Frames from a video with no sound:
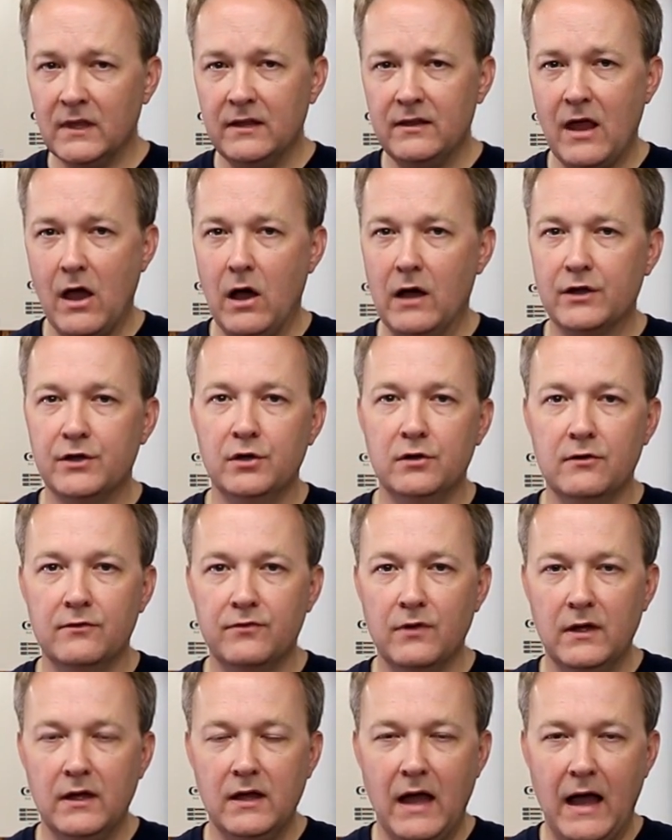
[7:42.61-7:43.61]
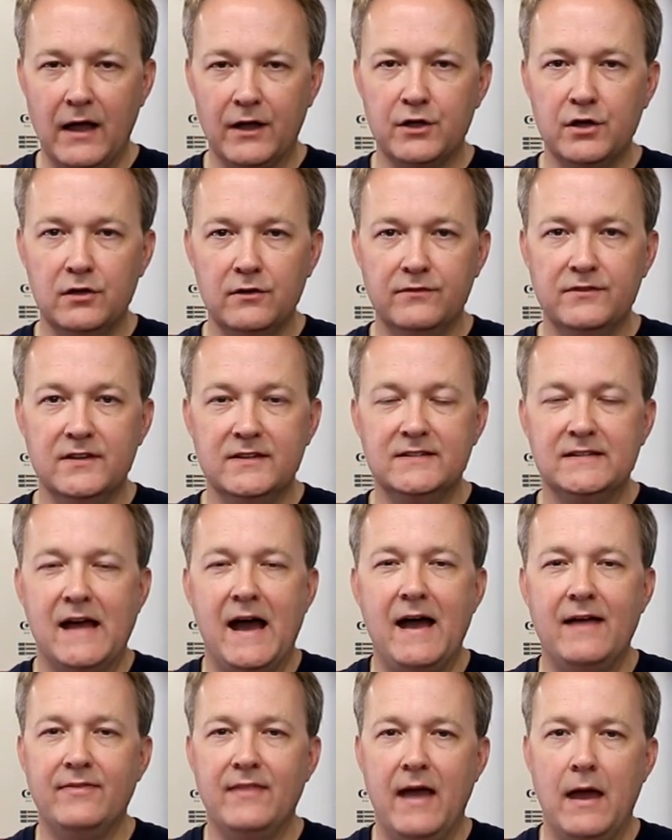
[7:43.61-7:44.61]
Now, I could have
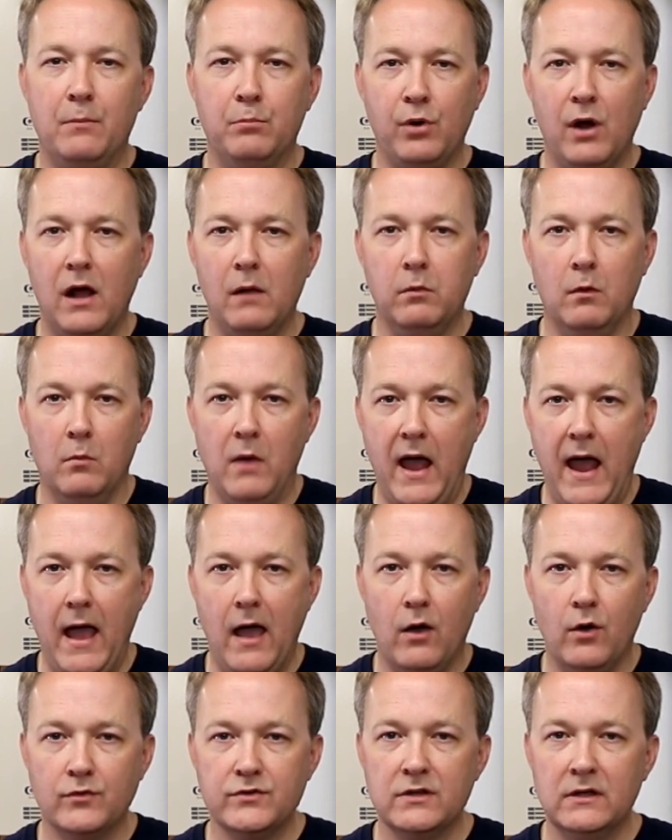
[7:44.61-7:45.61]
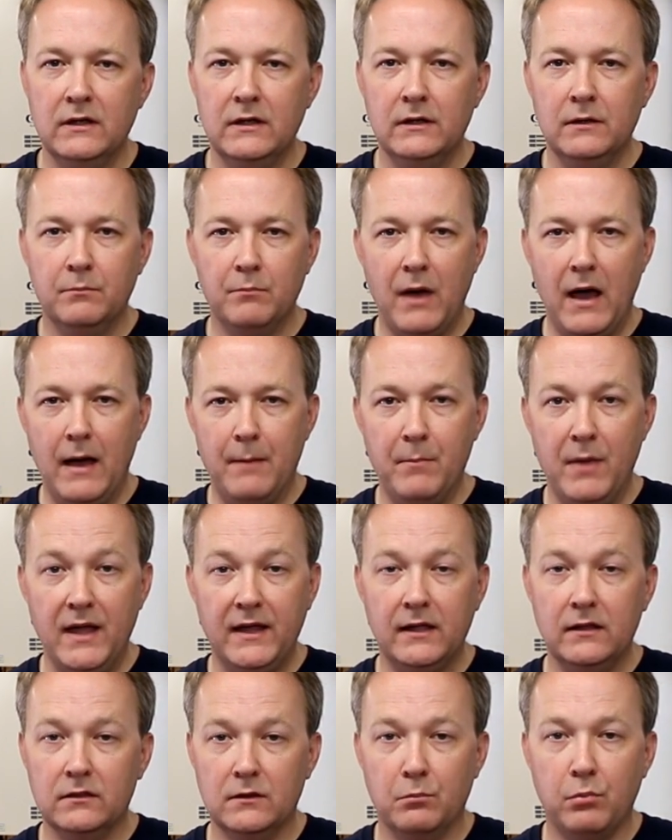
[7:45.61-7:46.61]
designed that problem out by
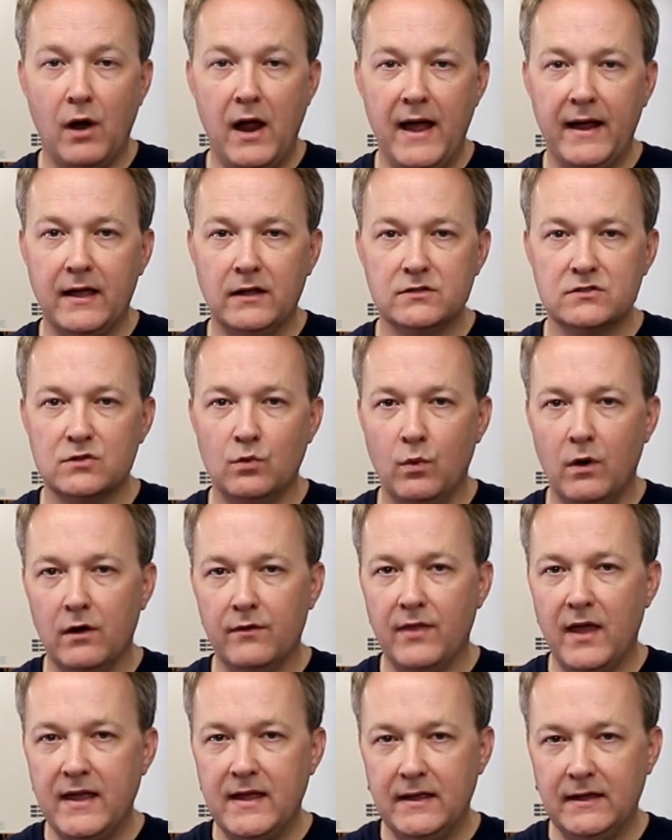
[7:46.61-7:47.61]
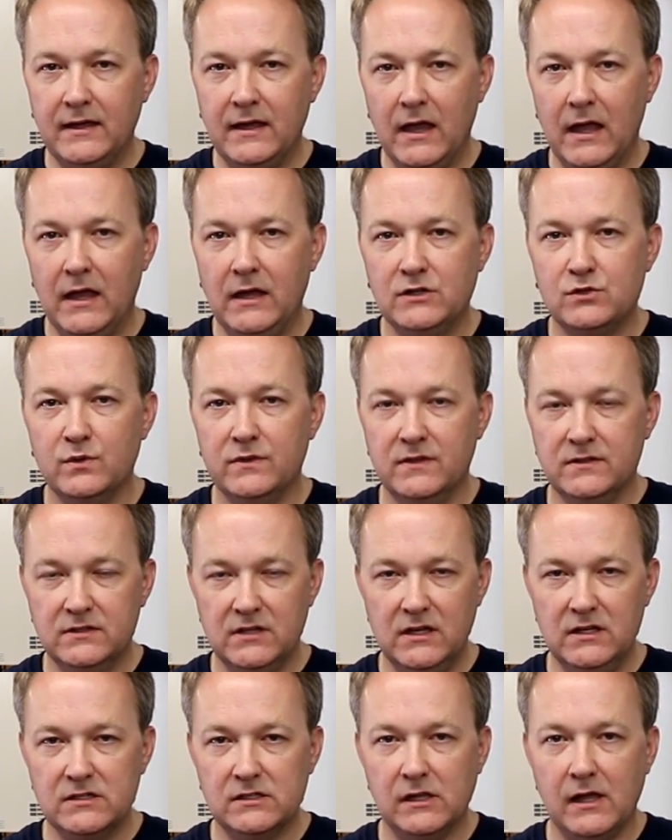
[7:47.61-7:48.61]
making the brackets to where they engage with the
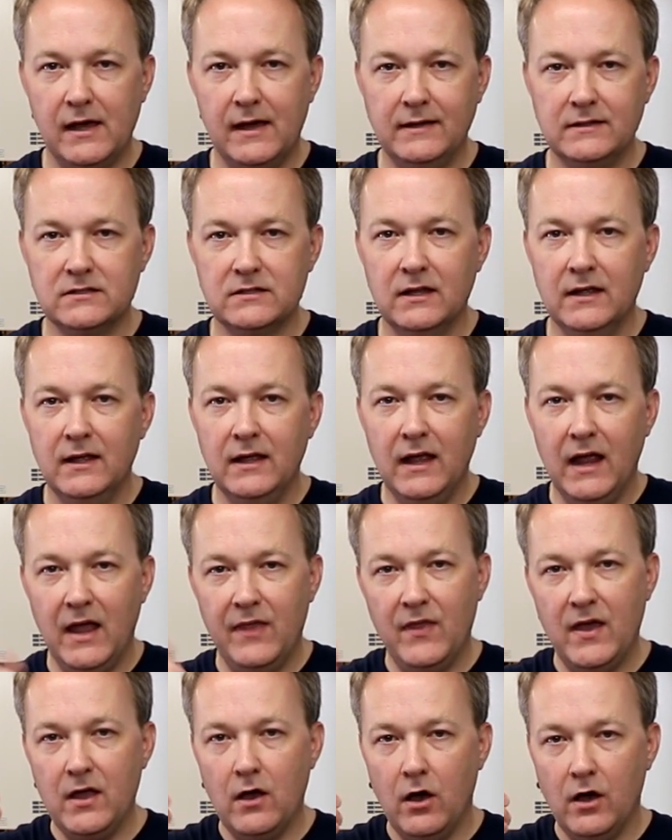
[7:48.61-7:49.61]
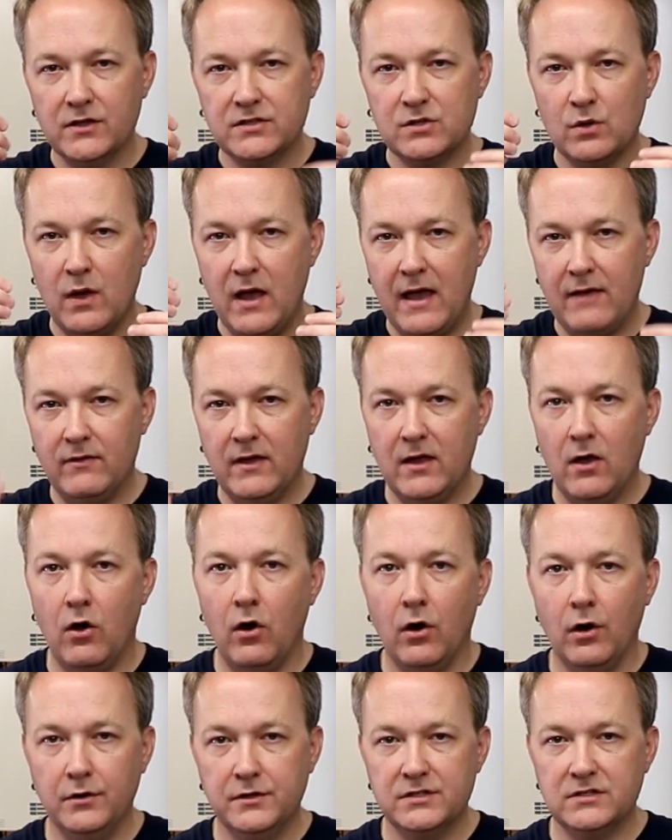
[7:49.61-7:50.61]
T-slots, and they also have a
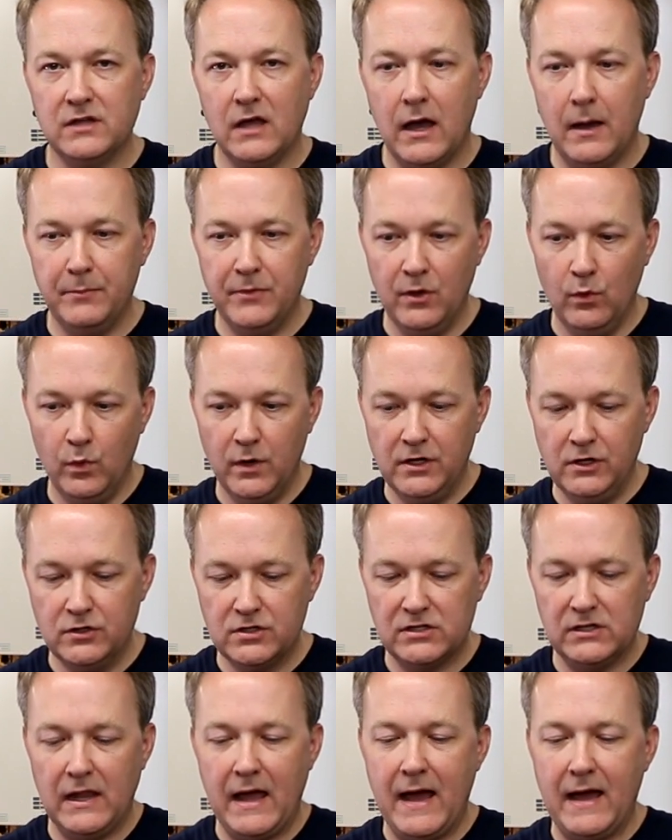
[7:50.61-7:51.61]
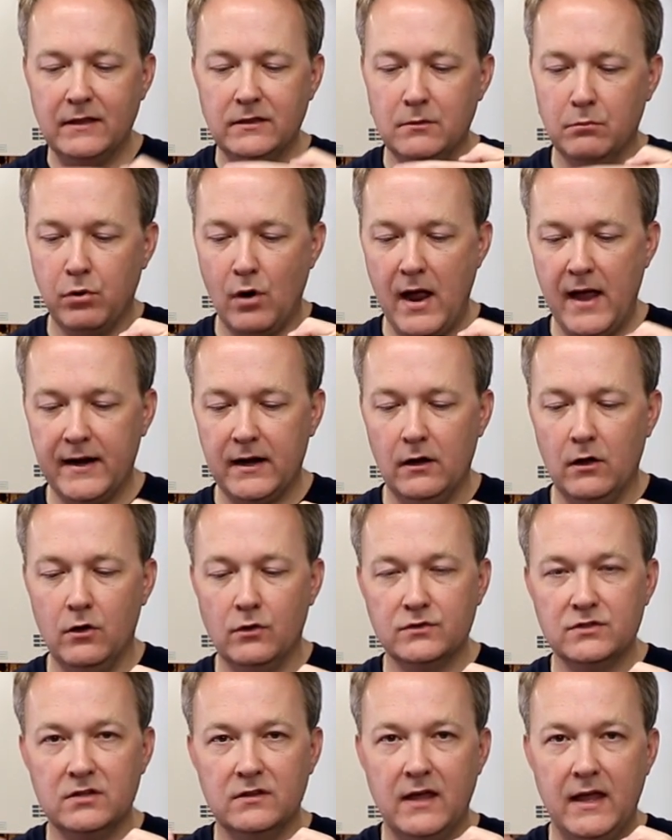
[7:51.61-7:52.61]
hard stop that when you slide the bracket
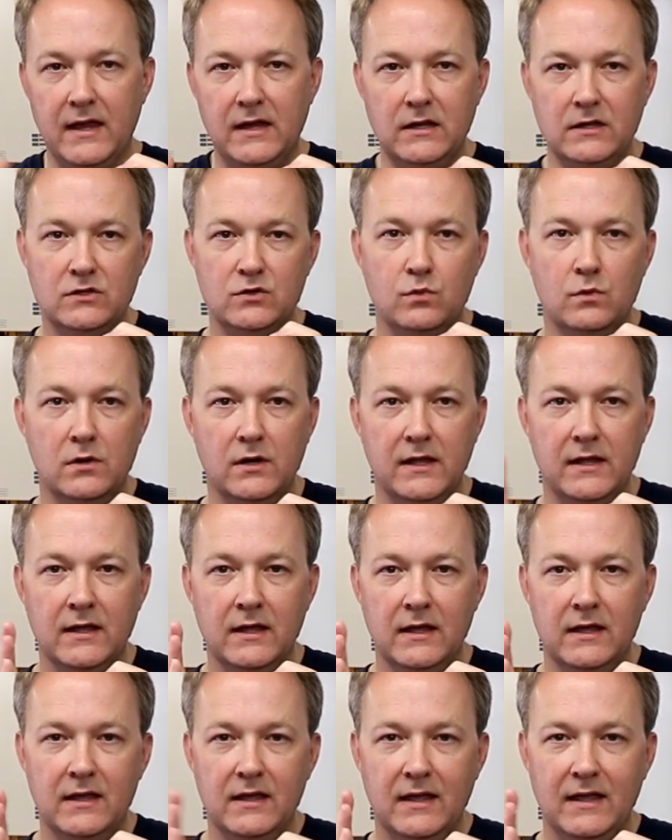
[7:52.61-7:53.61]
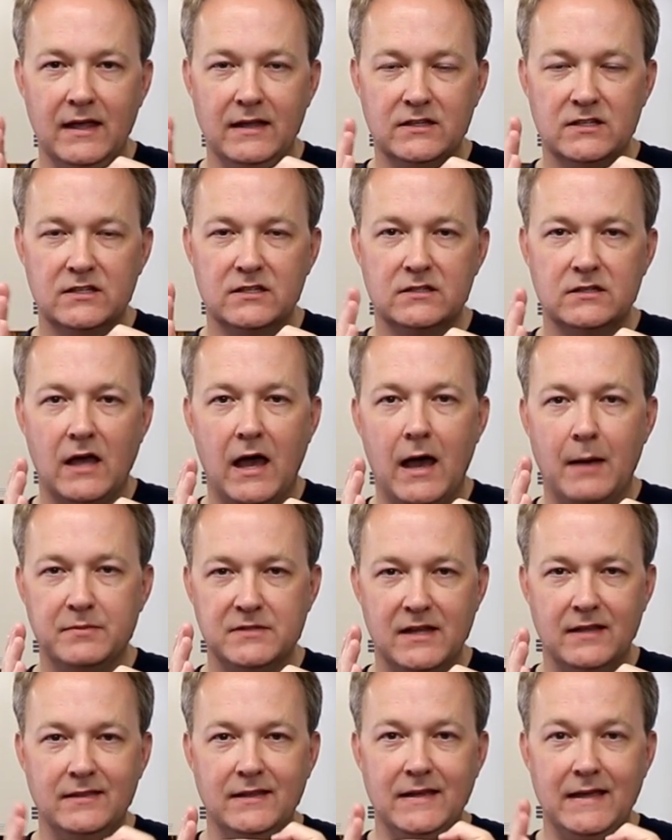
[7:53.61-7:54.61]
onto the 8020, it
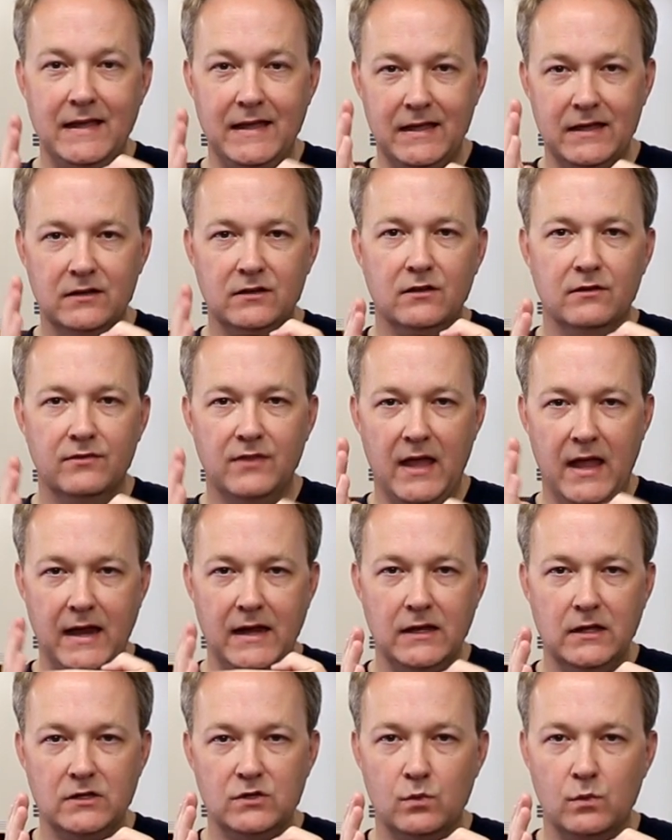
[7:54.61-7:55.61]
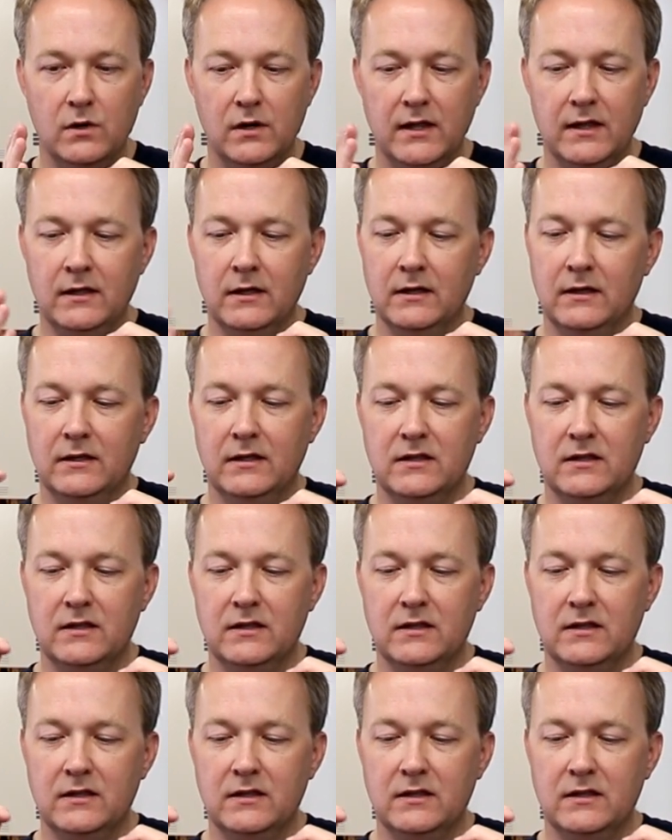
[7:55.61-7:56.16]
stops at the end of the 8020.